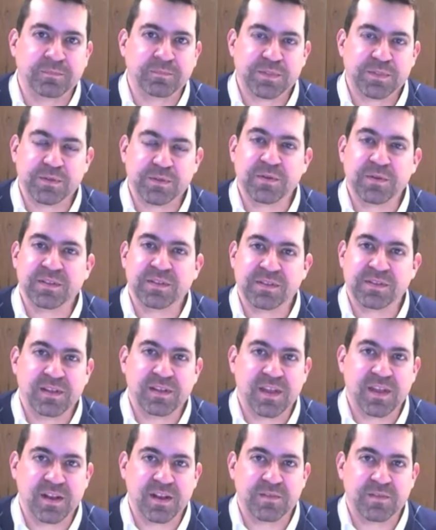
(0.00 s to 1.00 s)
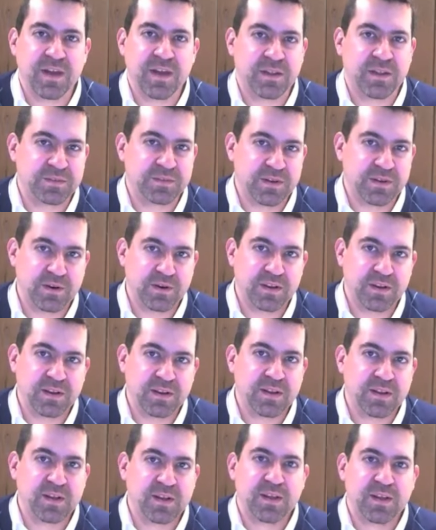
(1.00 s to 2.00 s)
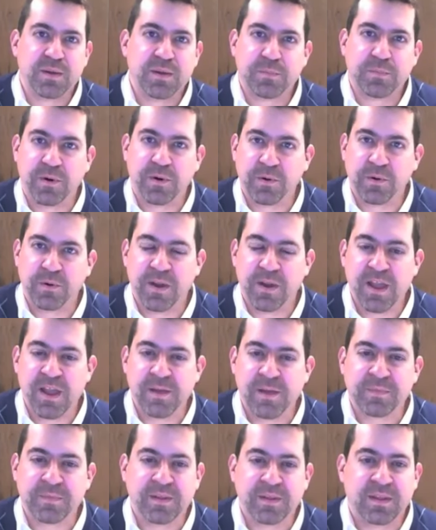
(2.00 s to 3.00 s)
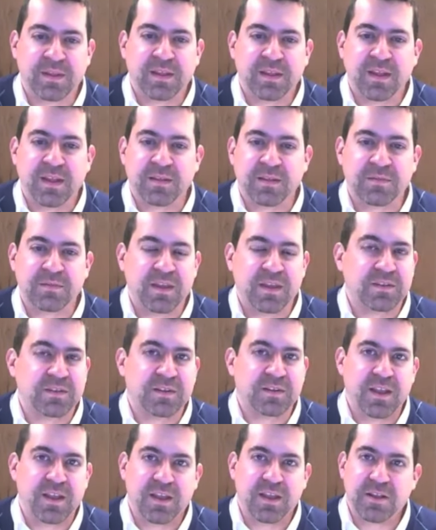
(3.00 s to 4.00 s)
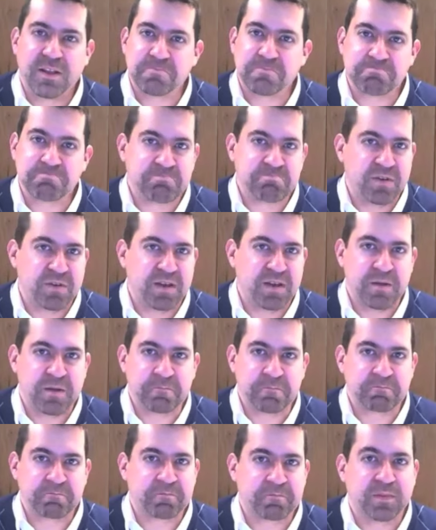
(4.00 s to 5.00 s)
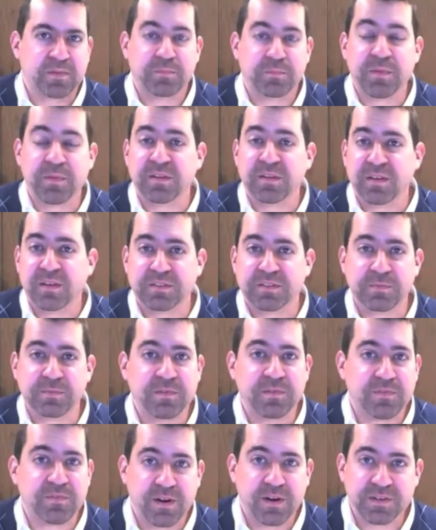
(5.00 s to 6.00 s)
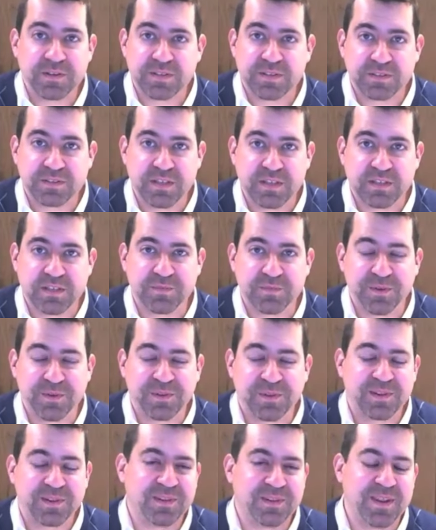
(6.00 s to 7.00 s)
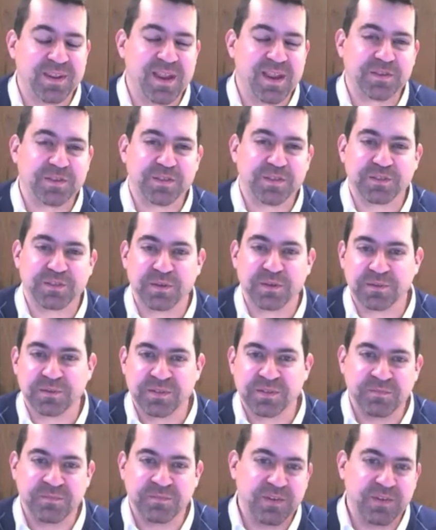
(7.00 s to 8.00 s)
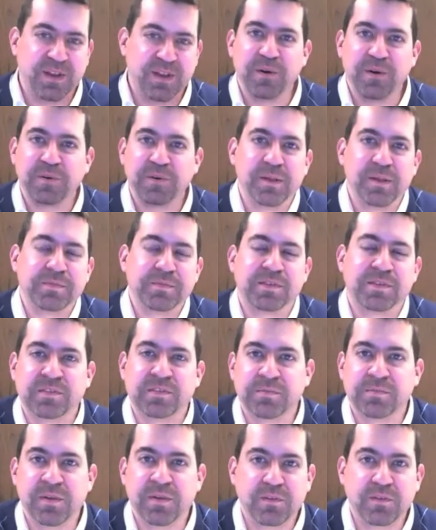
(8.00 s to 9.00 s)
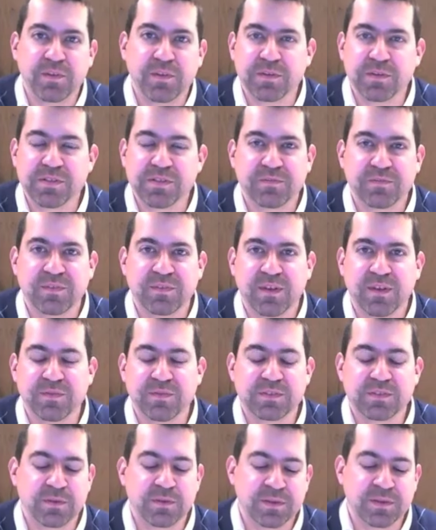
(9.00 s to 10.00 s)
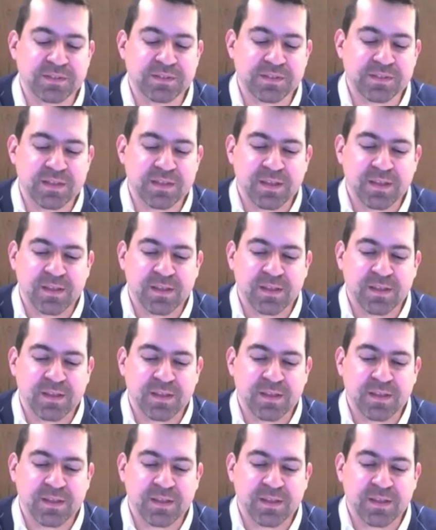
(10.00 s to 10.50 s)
students. And again, a voluntary program, and they indicate it, it's been very successful, and they actually showed some video clips and some interviews of students.